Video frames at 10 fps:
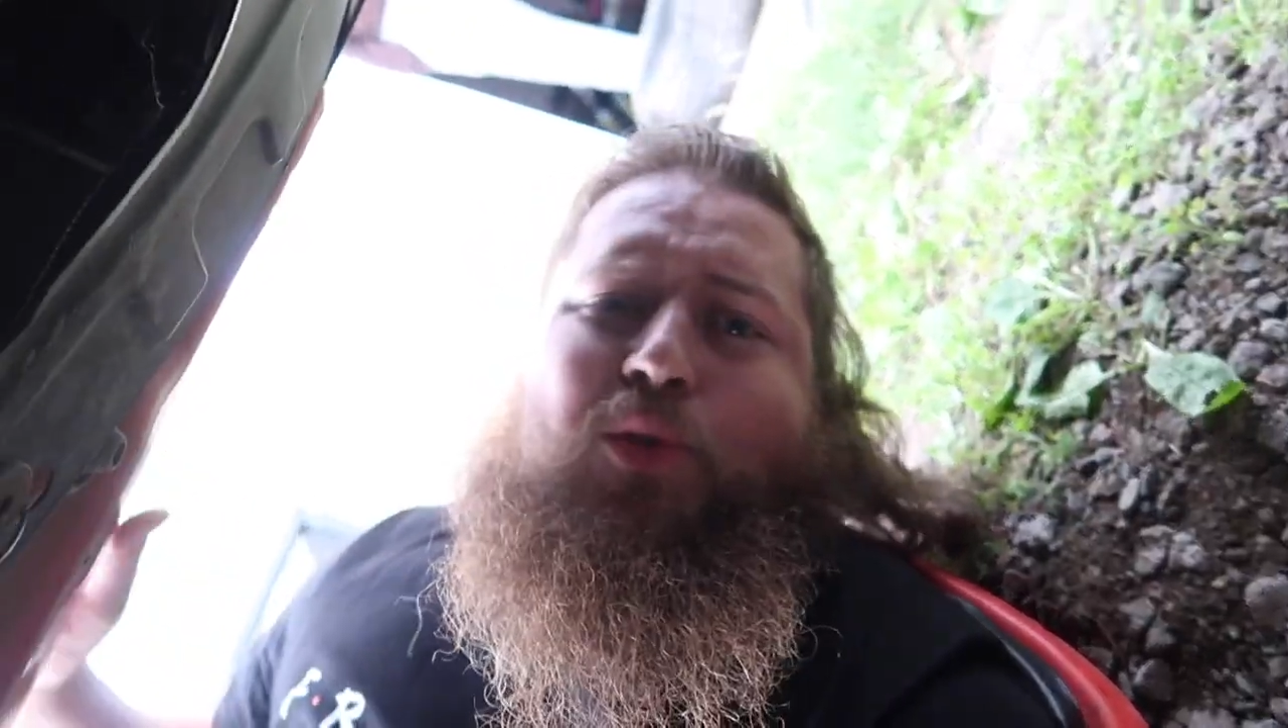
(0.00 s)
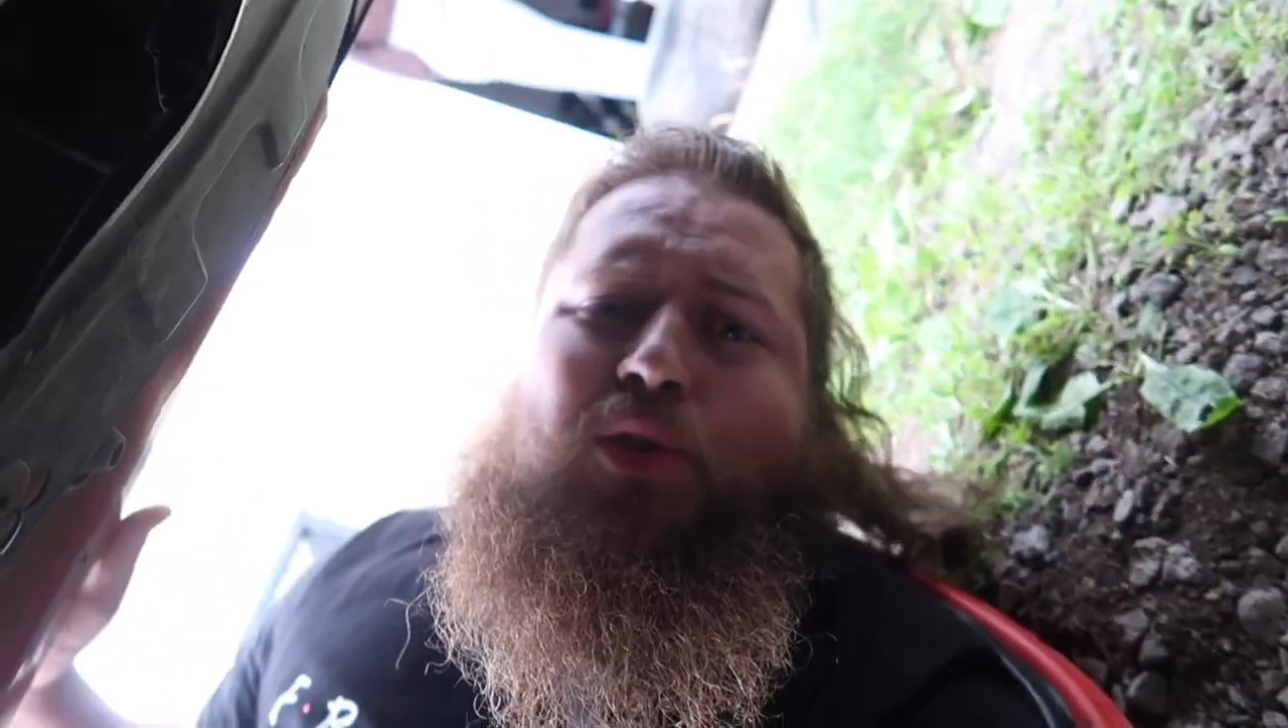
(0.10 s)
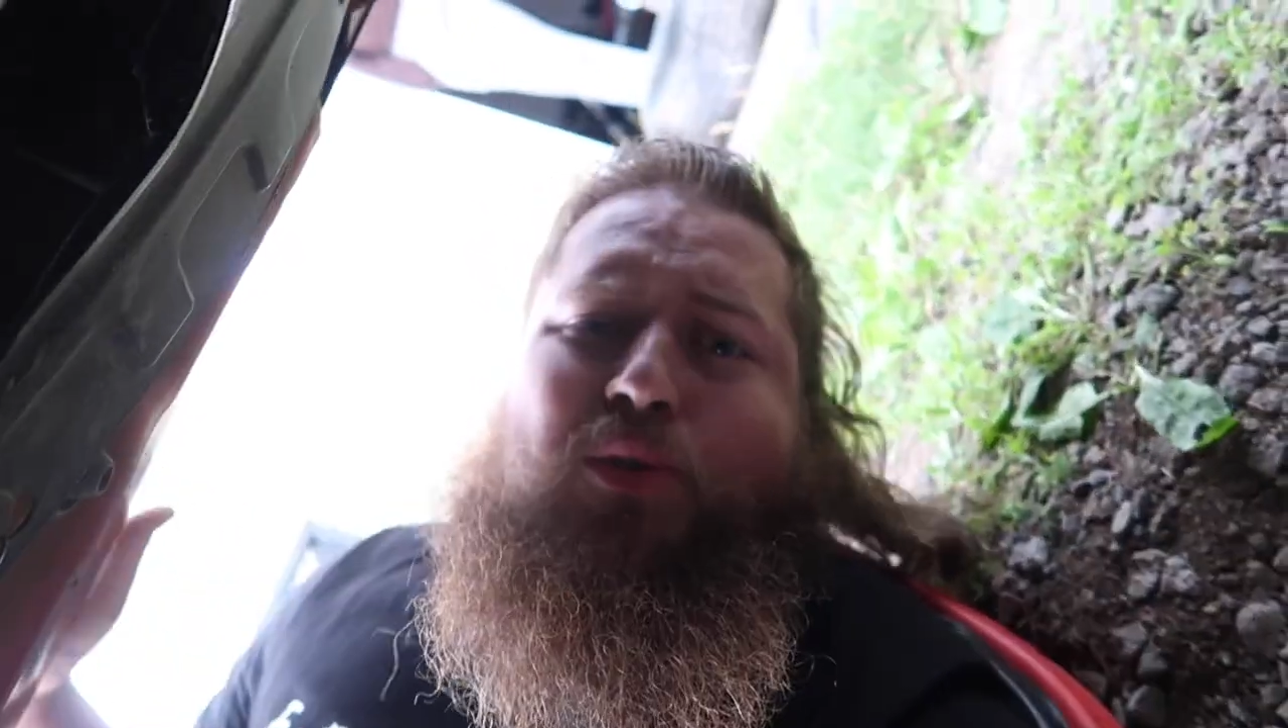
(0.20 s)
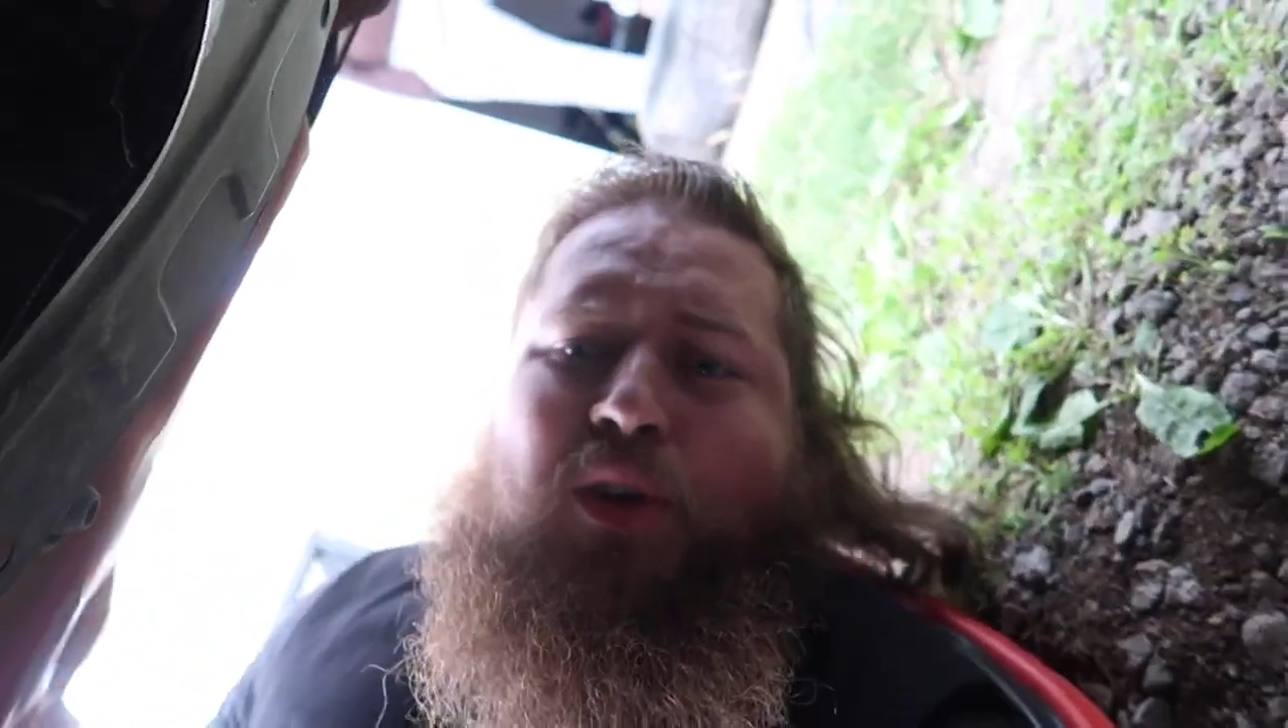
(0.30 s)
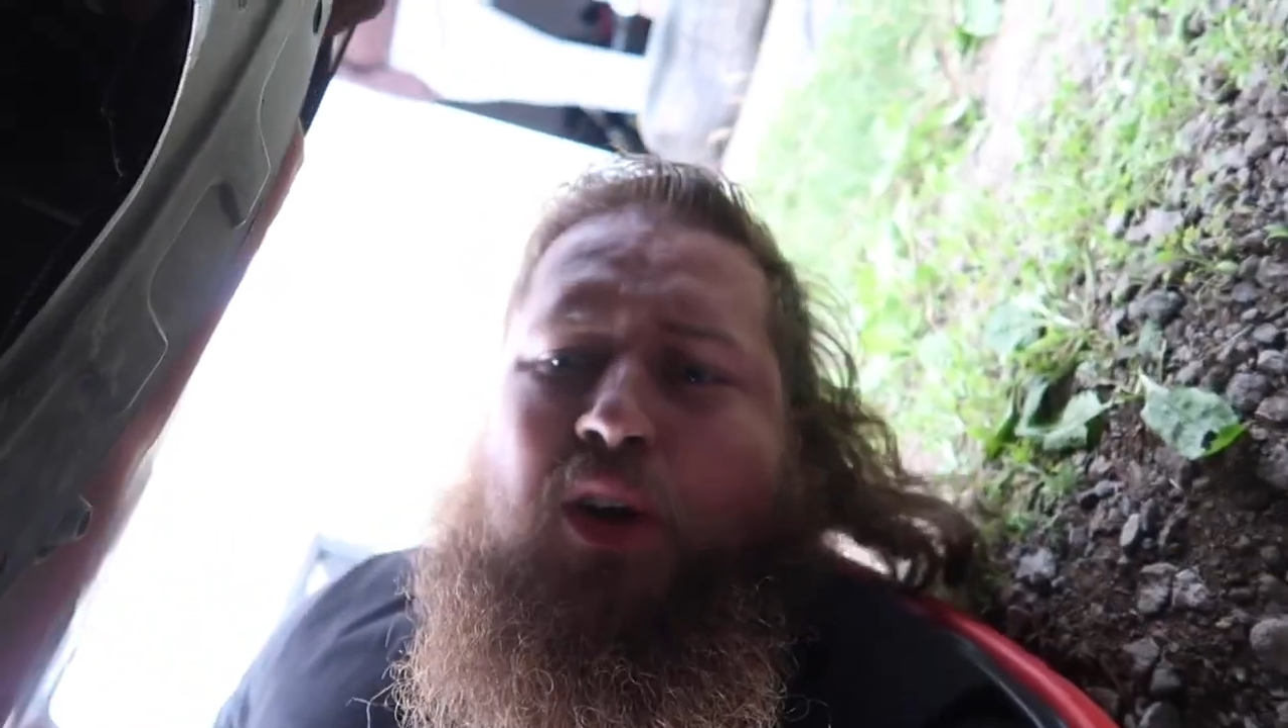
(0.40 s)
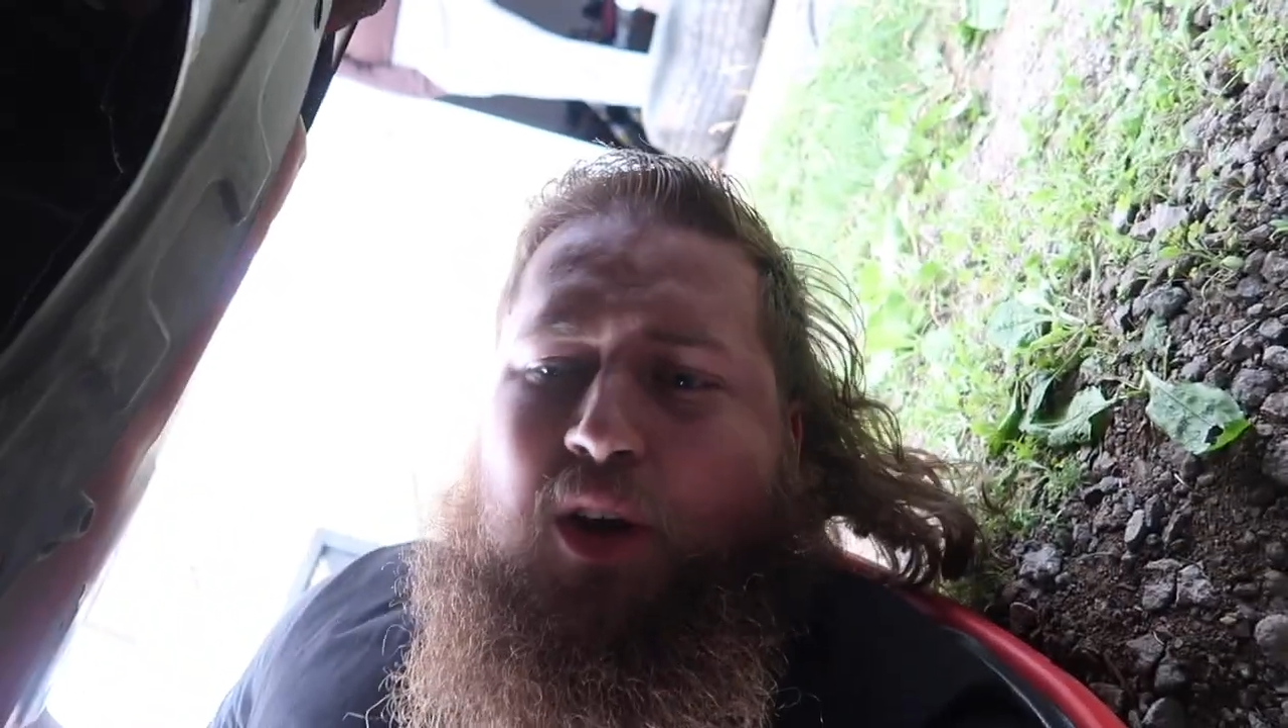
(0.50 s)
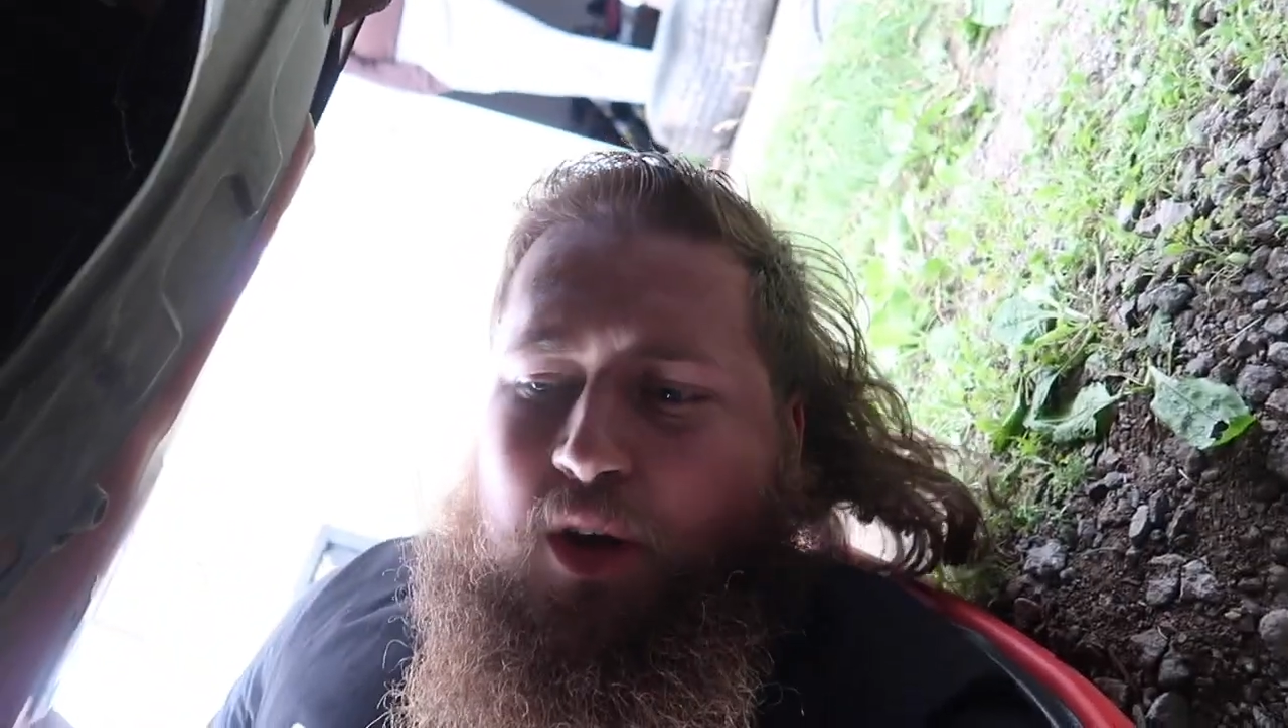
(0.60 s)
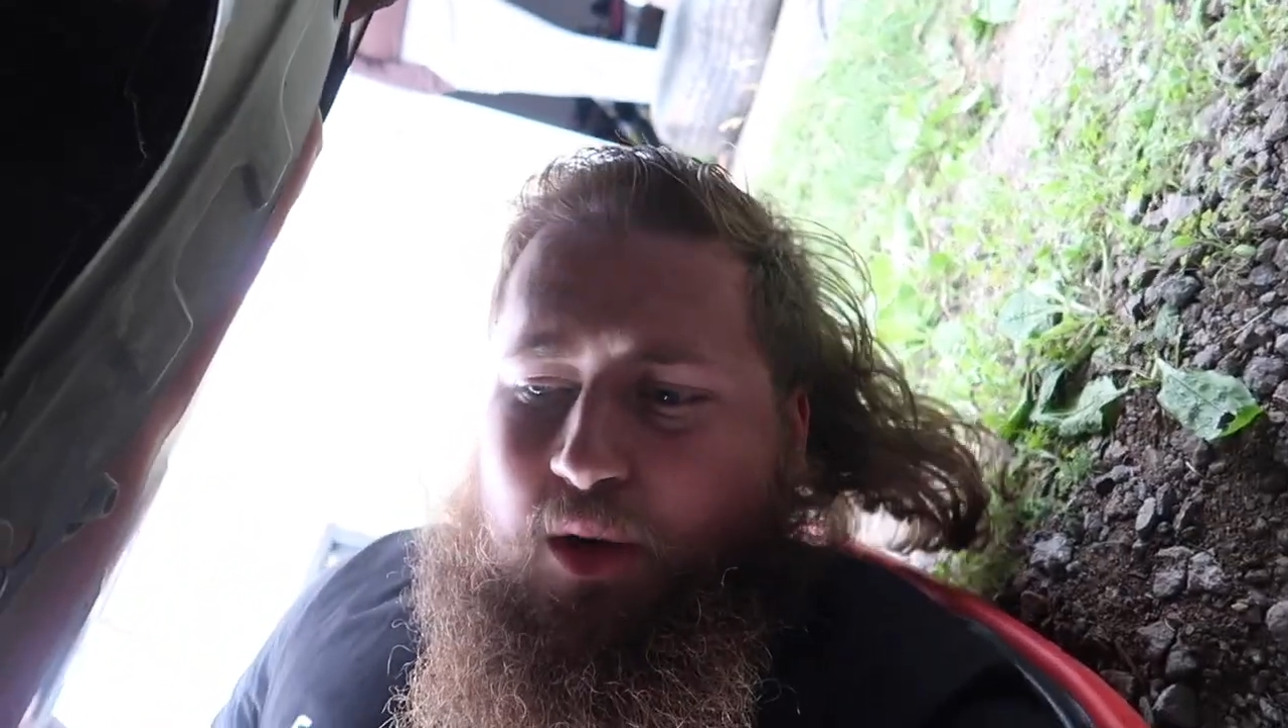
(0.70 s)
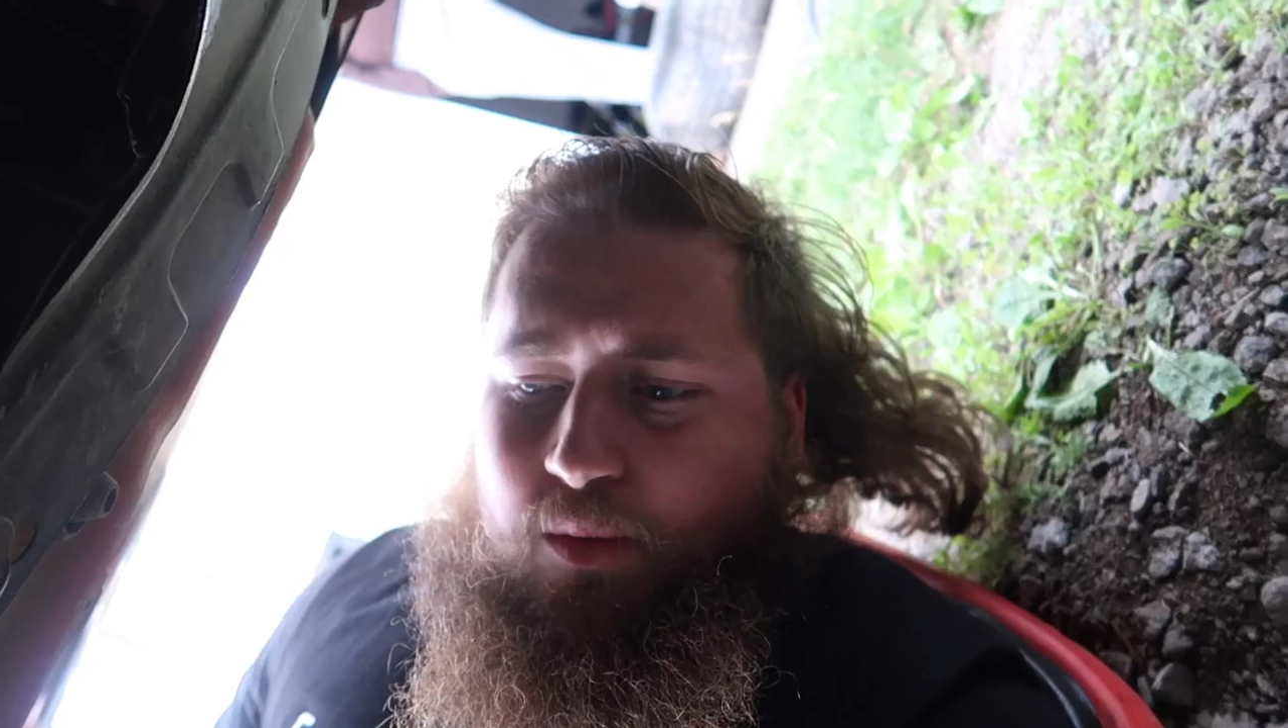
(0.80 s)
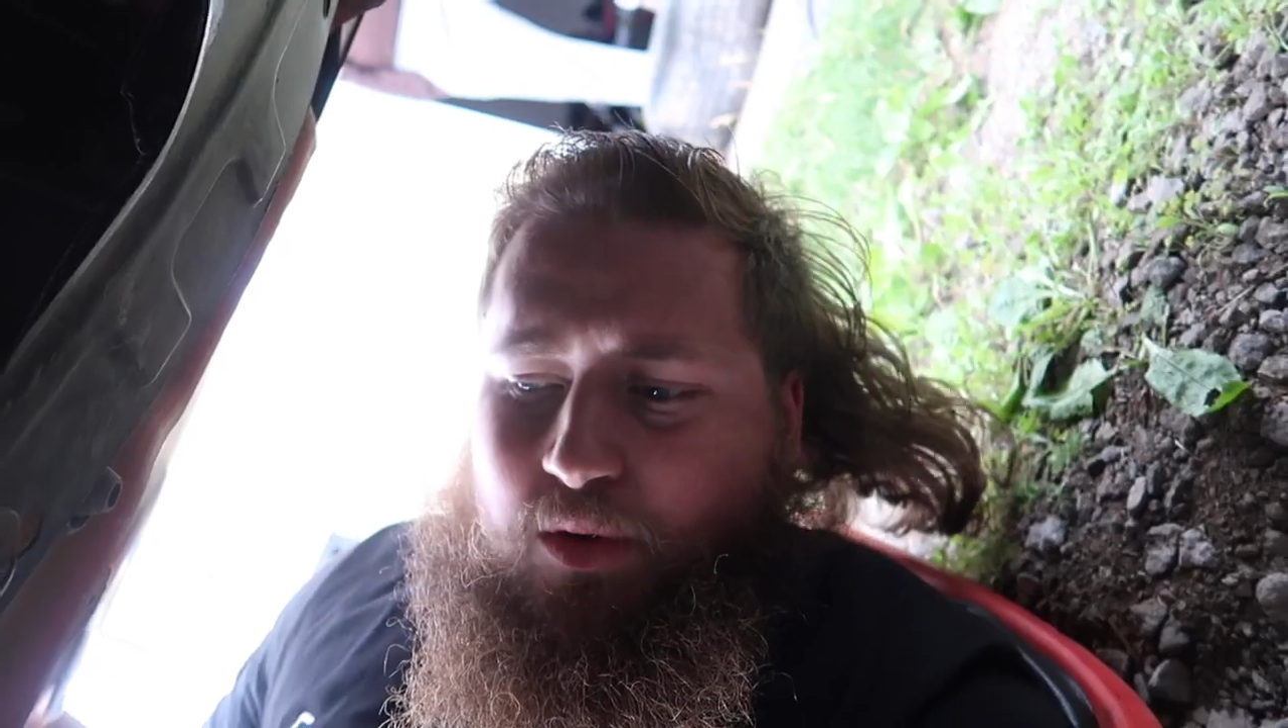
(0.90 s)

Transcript: we'll